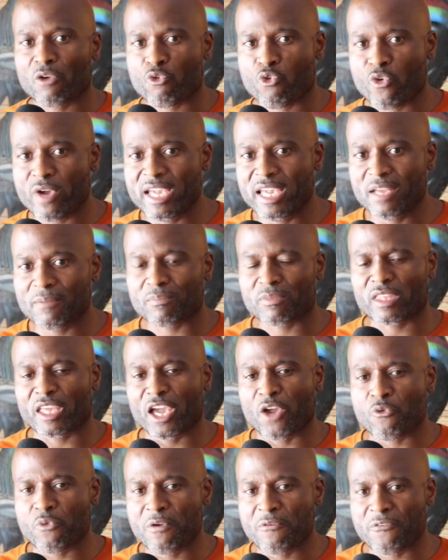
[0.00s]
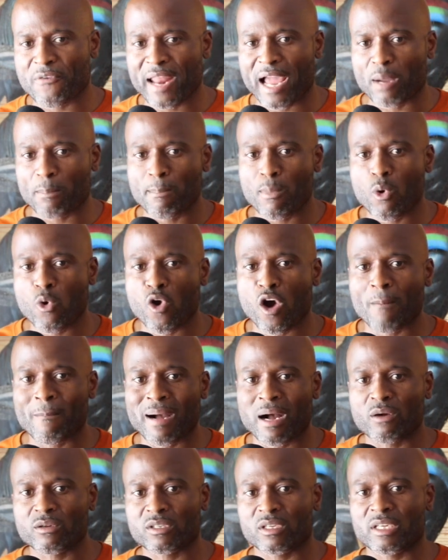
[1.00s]
read, and reflect more
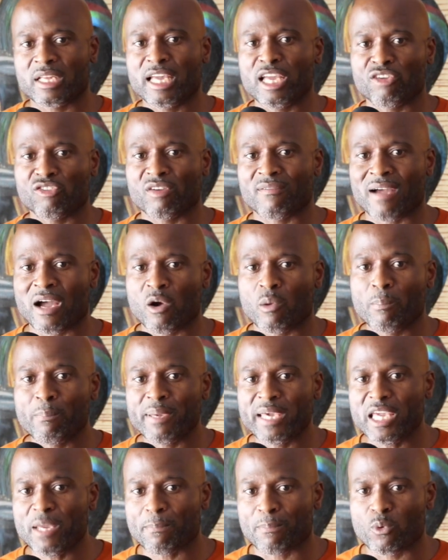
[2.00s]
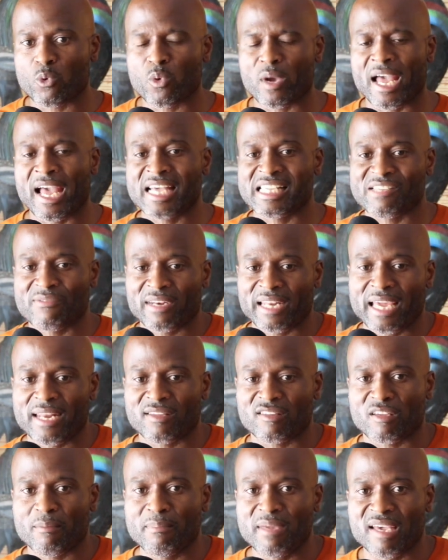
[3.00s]
about the history of our people as it
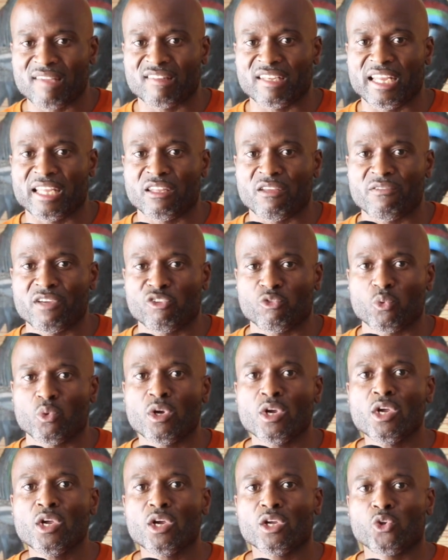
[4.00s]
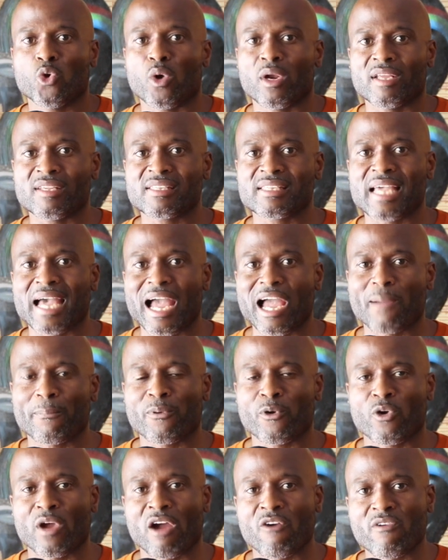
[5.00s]
related to me as an individual during this time
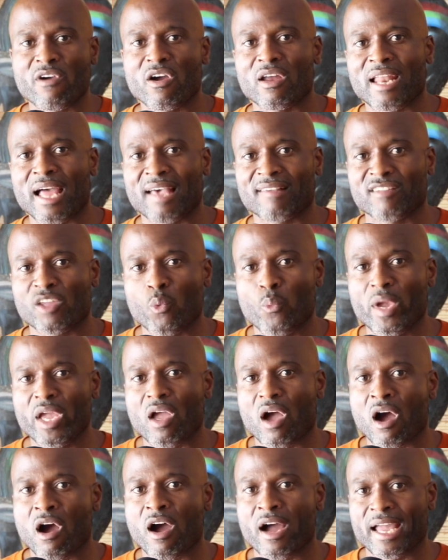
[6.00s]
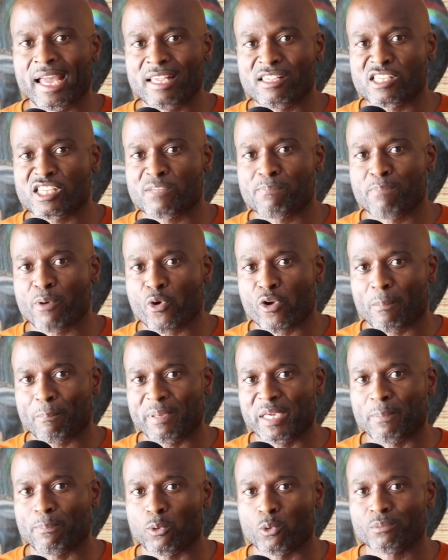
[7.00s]
period, I realized that we are a spirit
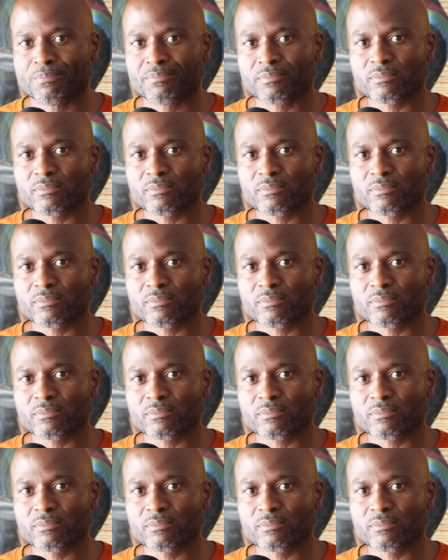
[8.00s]
people.